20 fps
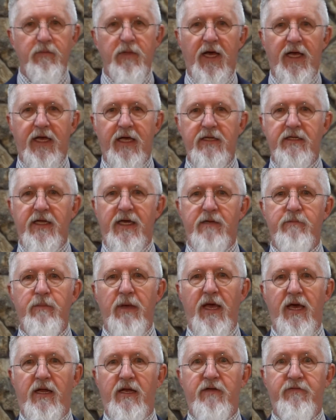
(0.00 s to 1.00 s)
like a dead
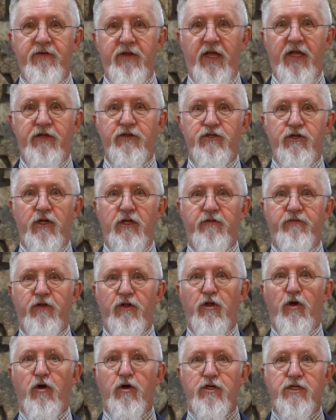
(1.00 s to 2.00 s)
man if an angel of the
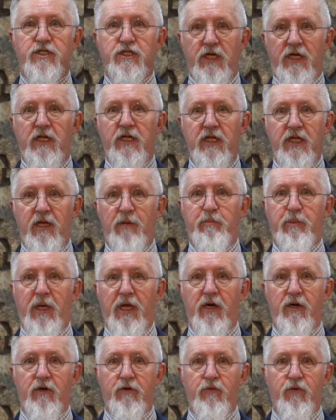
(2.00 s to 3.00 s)
Lord suddenly
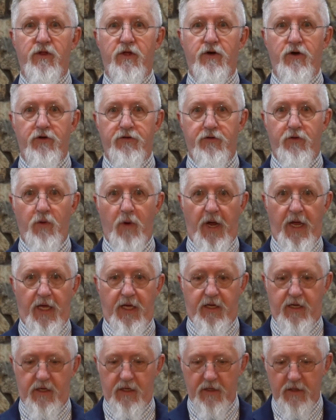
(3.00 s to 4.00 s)
appeared with an
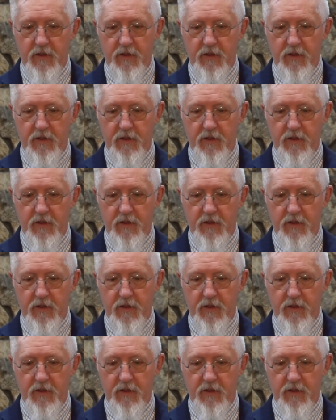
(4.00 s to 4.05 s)
earthquake.